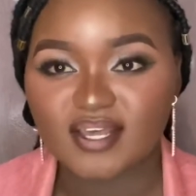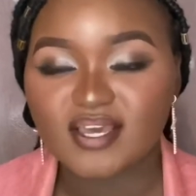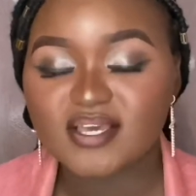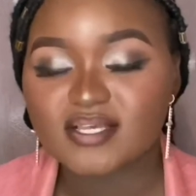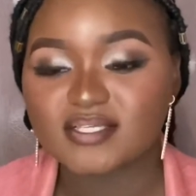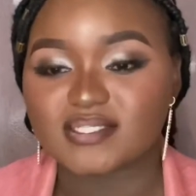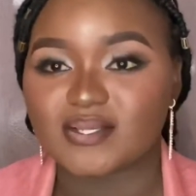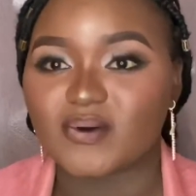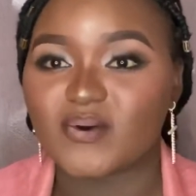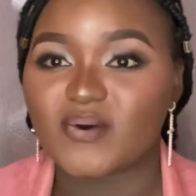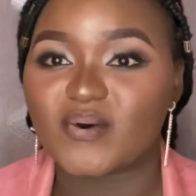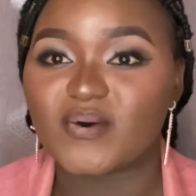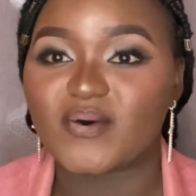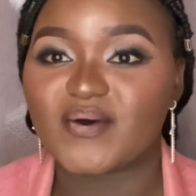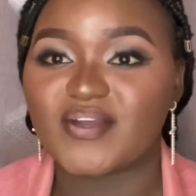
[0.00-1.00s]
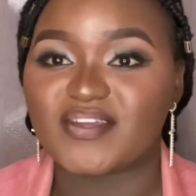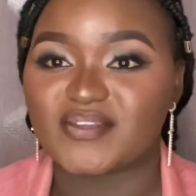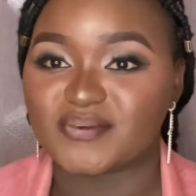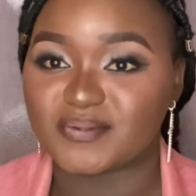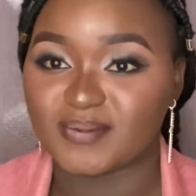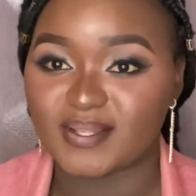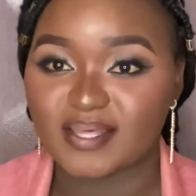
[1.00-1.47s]
So you're
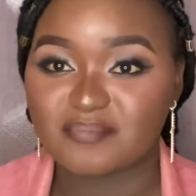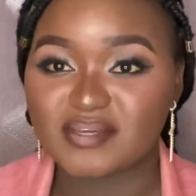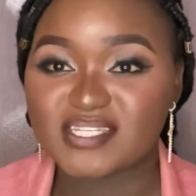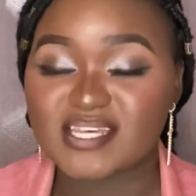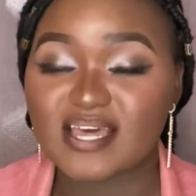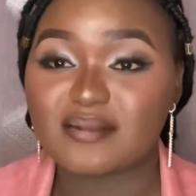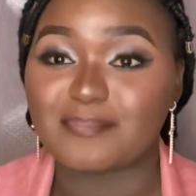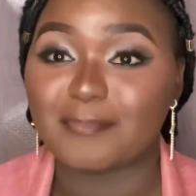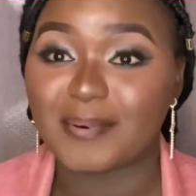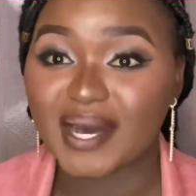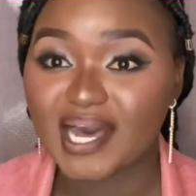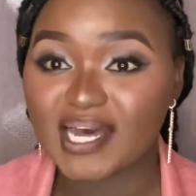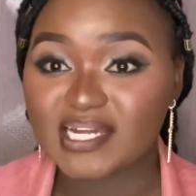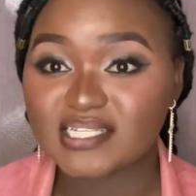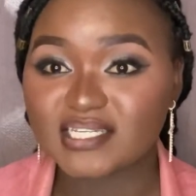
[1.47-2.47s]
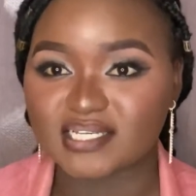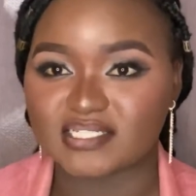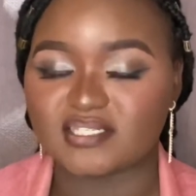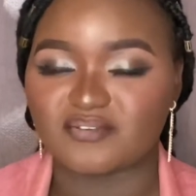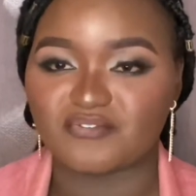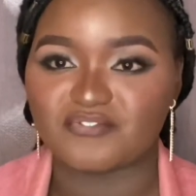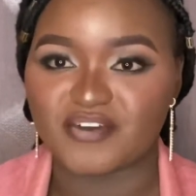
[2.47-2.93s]
limited, but it's
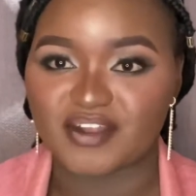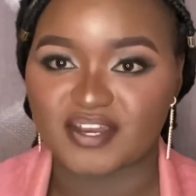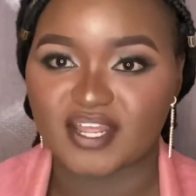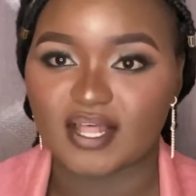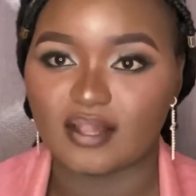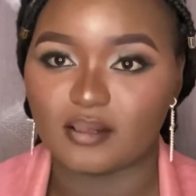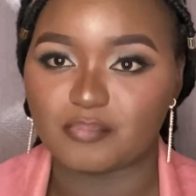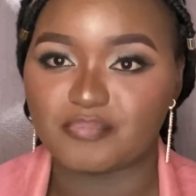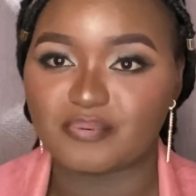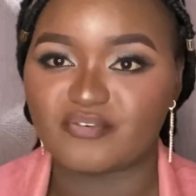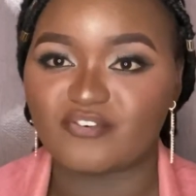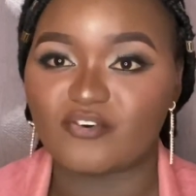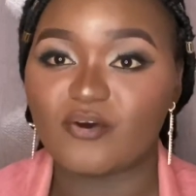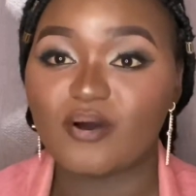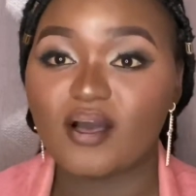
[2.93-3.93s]
very helpful.